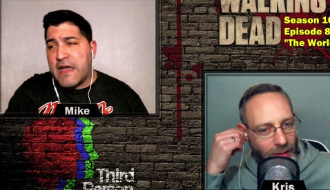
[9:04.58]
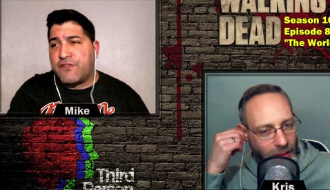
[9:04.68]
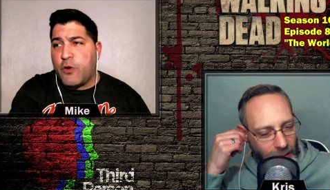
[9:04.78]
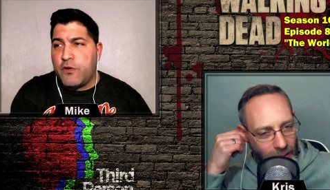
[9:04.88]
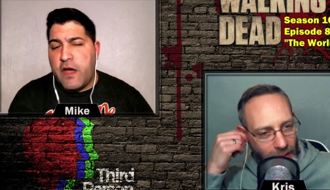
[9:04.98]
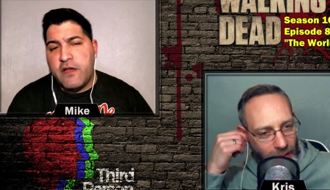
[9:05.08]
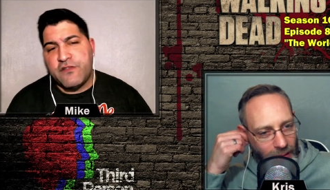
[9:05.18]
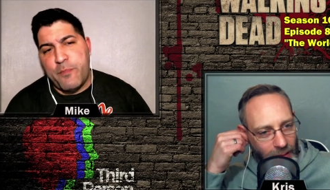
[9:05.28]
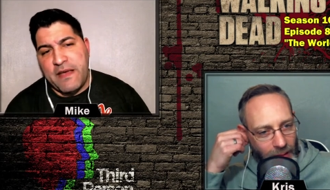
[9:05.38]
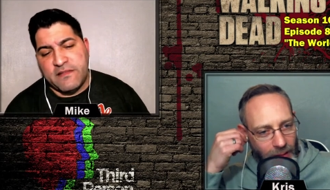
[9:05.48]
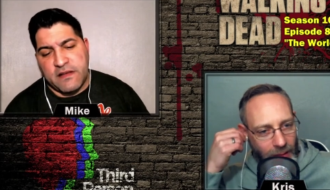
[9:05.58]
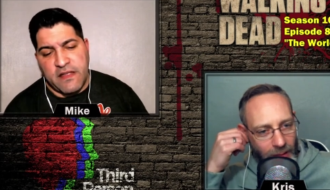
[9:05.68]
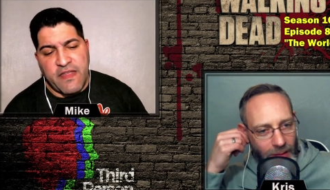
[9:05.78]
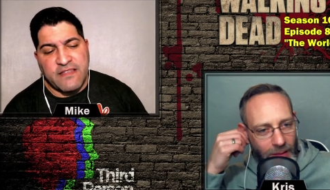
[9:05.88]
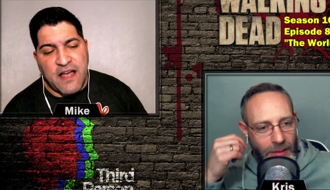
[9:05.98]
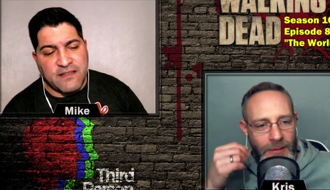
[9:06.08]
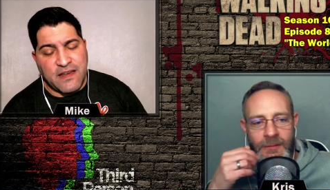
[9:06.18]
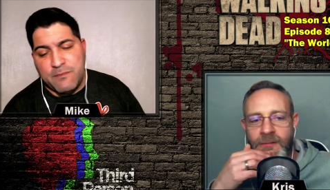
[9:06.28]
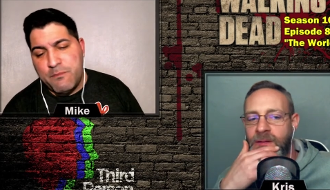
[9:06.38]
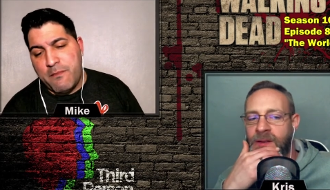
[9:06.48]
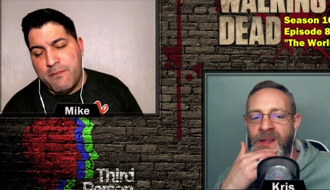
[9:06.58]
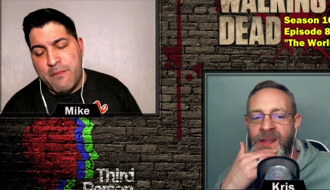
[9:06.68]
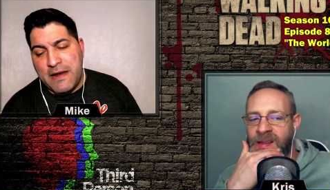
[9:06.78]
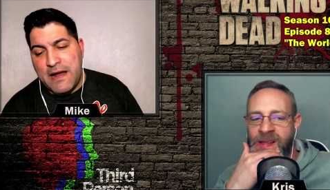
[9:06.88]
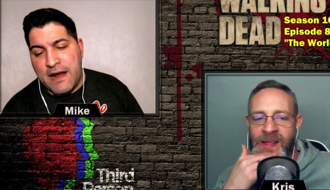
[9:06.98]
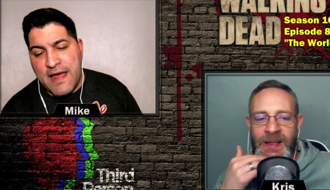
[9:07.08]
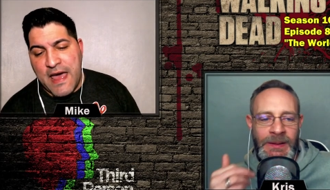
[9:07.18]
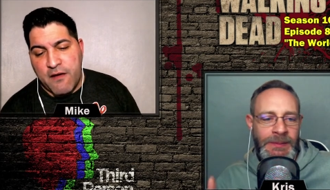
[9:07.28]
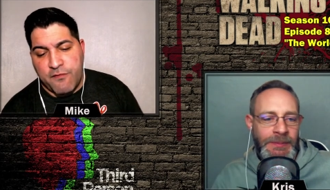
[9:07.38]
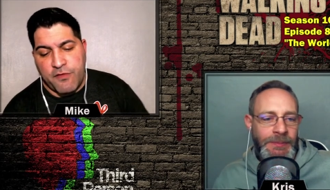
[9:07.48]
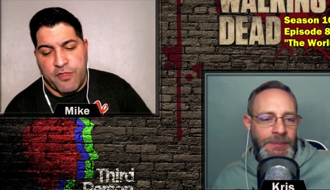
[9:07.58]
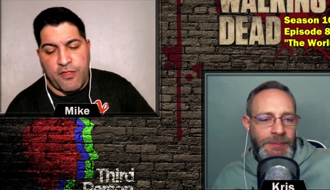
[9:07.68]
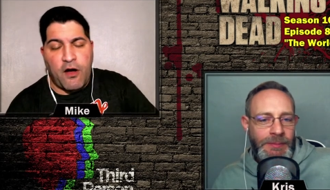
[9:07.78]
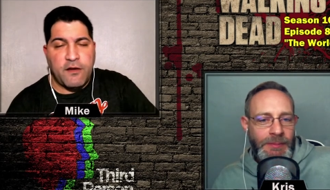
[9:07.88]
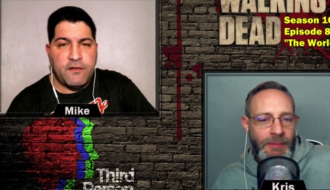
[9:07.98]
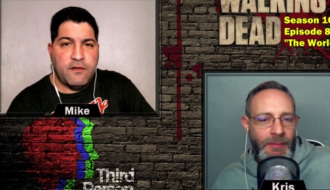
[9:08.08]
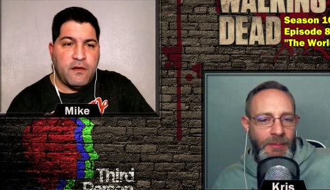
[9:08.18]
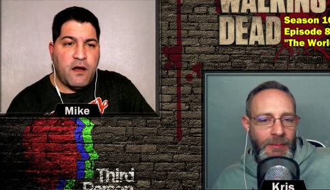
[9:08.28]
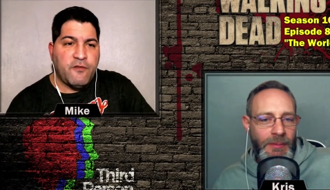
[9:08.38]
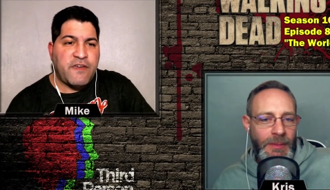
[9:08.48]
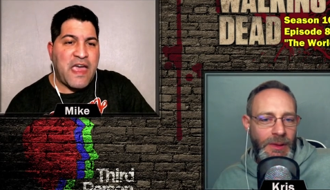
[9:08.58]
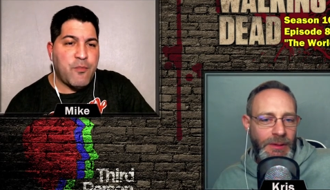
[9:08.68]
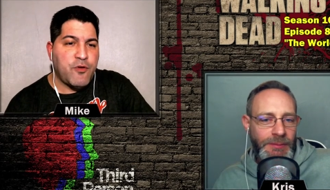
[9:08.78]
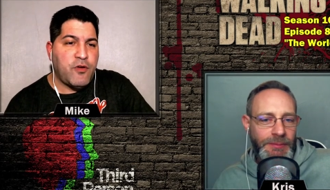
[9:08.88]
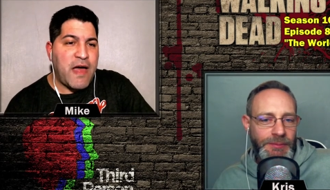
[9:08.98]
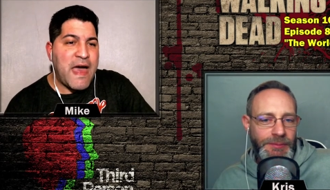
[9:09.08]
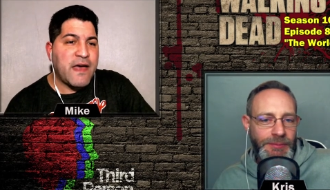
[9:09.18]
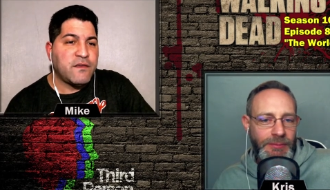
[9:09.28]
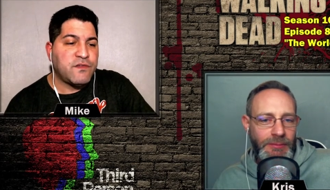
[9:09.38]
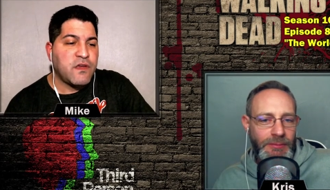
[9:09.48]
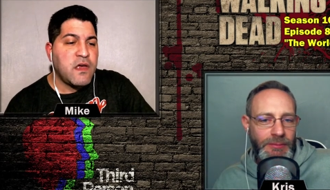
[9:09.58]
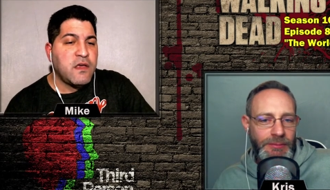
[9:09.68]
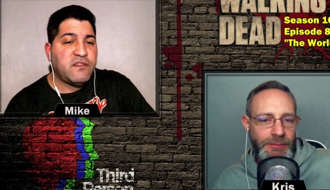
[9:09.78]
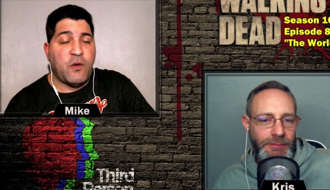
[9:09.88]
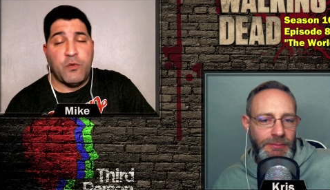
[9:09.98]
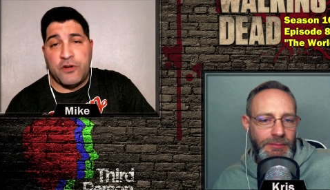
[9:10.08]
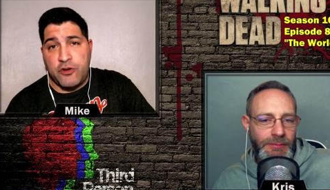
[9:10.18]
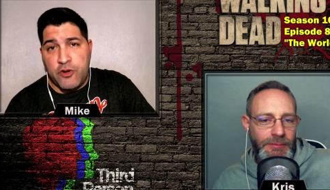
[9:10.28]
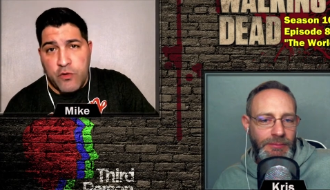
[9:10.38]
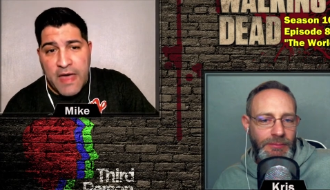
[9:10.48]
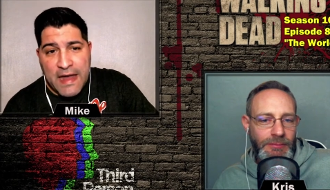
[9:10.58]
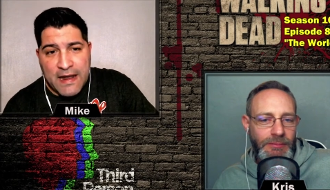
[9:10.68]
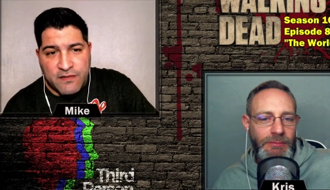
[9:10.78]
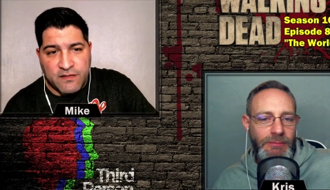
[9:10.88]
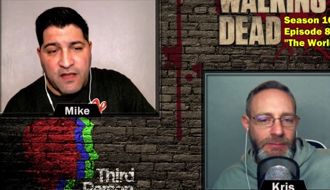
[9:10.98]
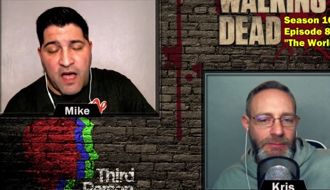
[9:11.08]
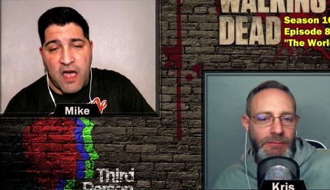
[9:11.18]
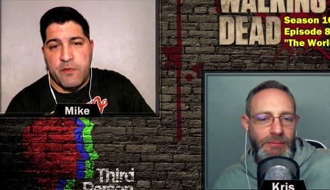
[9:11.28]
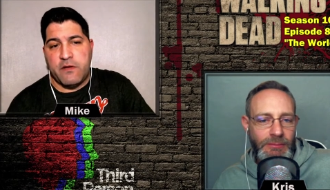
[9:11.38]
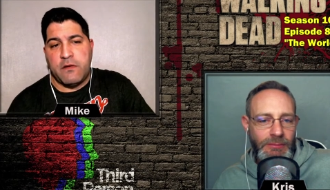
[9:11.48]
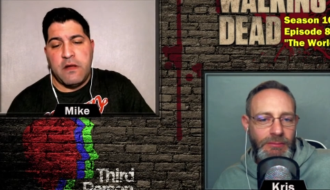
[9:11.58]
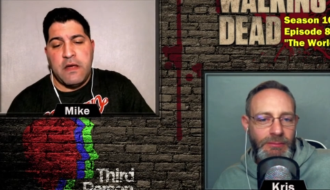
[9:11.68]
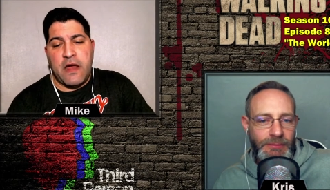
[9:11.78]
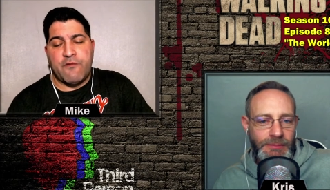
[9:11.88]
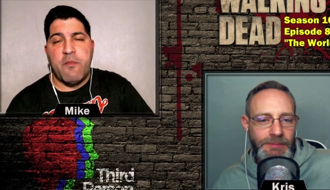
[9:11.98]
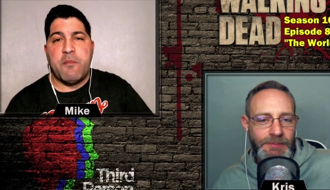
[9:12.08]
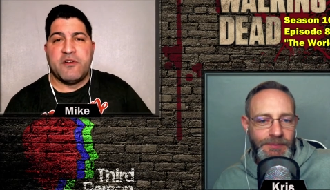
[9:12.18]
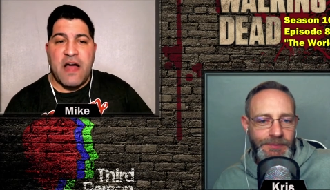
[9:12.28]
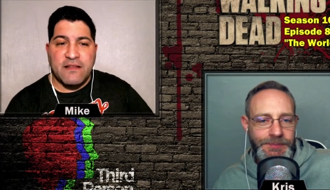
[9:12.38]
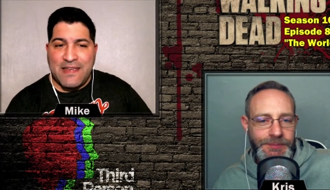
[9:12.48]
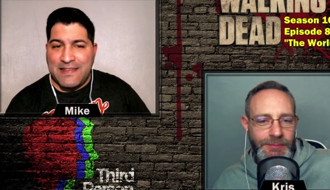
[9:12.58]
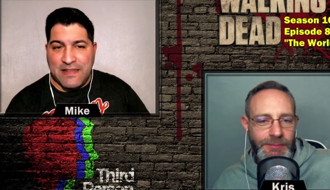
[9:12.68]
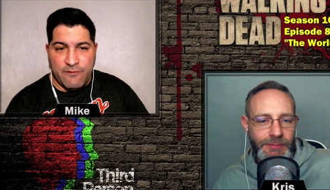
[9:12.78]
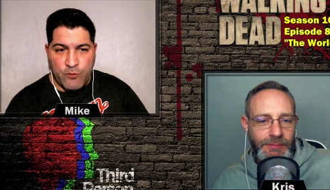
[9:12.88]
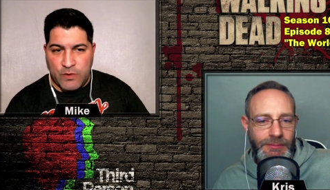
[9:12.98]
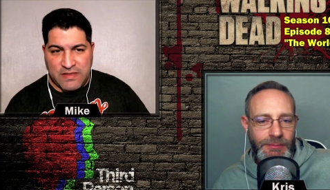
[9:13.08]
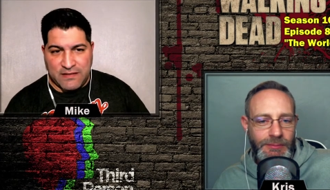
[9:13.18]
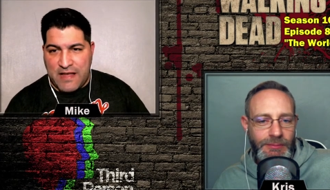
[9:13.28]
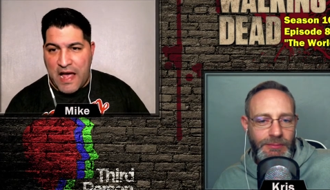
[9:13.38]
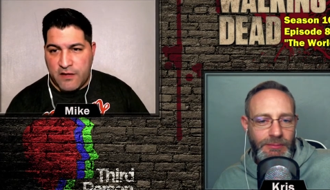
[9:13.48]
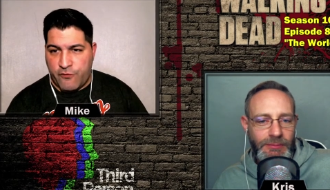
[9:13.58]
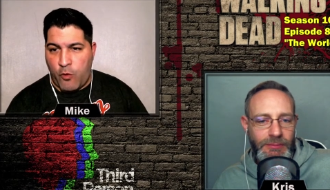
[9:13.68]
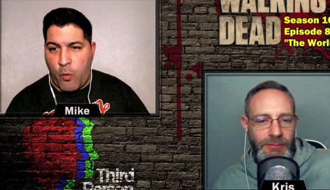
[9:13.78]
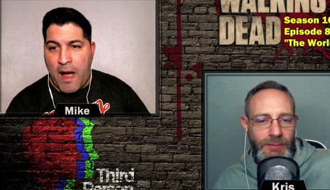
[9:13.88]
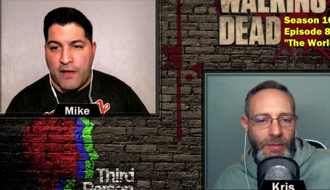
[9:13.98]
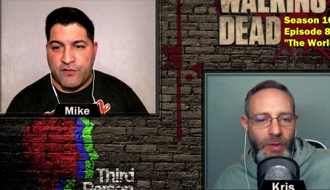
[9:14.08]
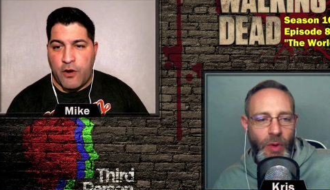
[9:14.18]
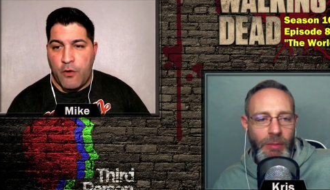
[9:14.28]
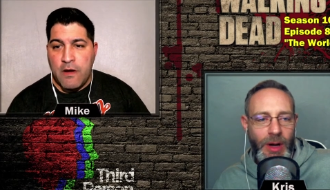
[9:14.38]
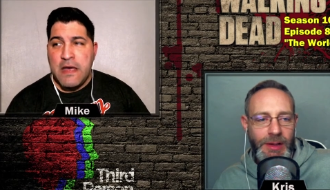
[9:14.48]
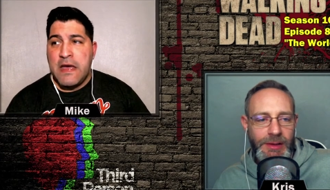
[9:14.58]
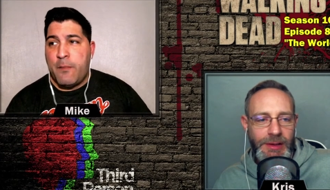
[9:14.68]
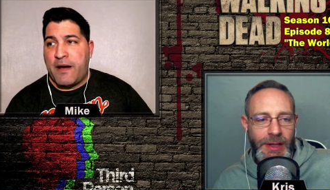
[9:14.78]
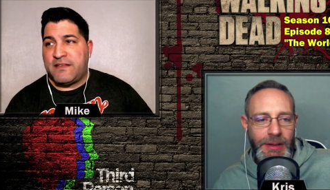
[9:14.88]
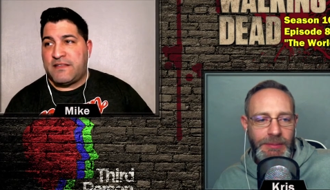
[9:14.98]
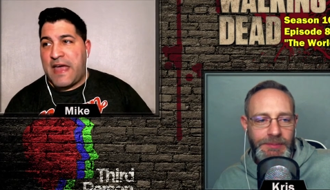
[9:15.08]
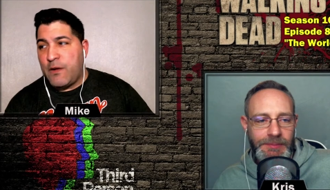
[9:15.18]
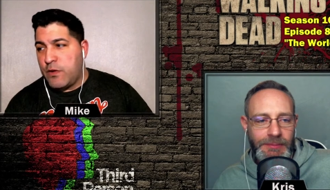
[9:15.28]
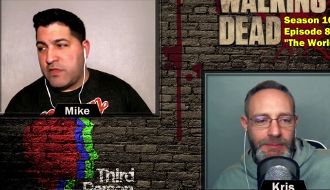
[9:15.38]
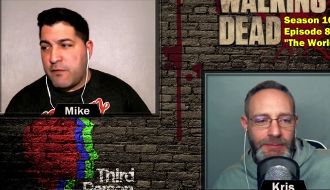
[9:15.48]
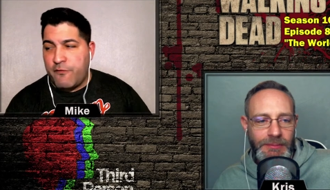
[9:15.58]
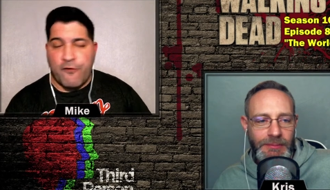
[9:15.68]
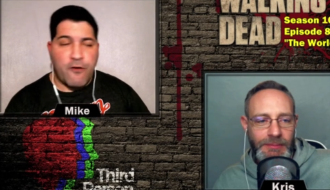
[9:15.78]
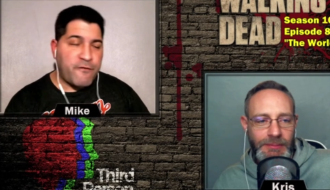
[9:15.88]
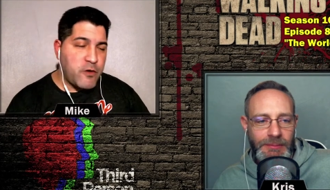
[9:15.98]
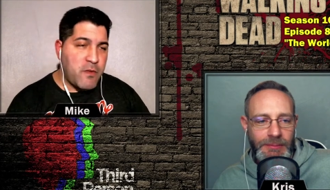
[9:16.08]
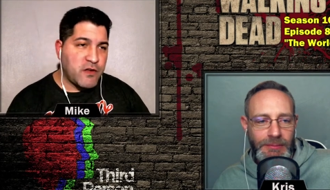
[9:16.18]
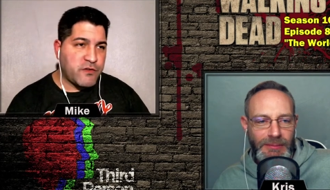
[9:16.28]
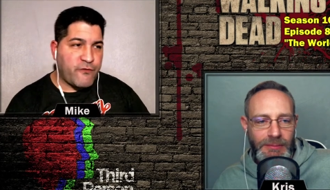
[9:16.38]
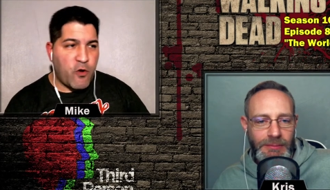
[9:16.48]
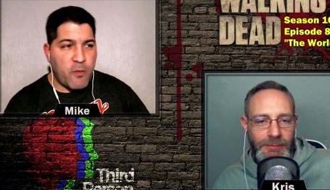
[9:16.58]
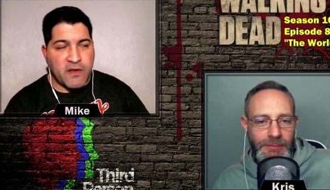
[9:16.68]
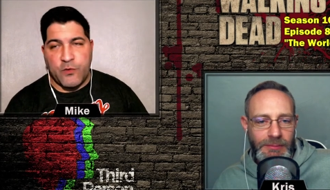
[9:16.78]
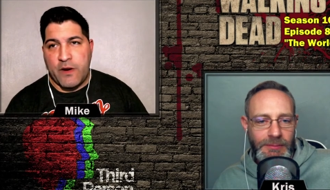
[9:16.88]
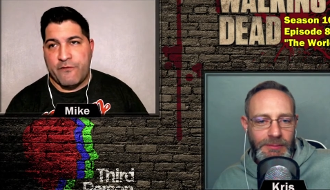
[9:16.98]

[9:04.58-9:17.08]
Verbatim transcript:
Speaker 1: So it's basically that Dante may not have thought of Gabriel as someone to do that at this time, and and remember, Dante lived with these guys for a while, so four months by yeah. staying with them for a few months or four months or whatever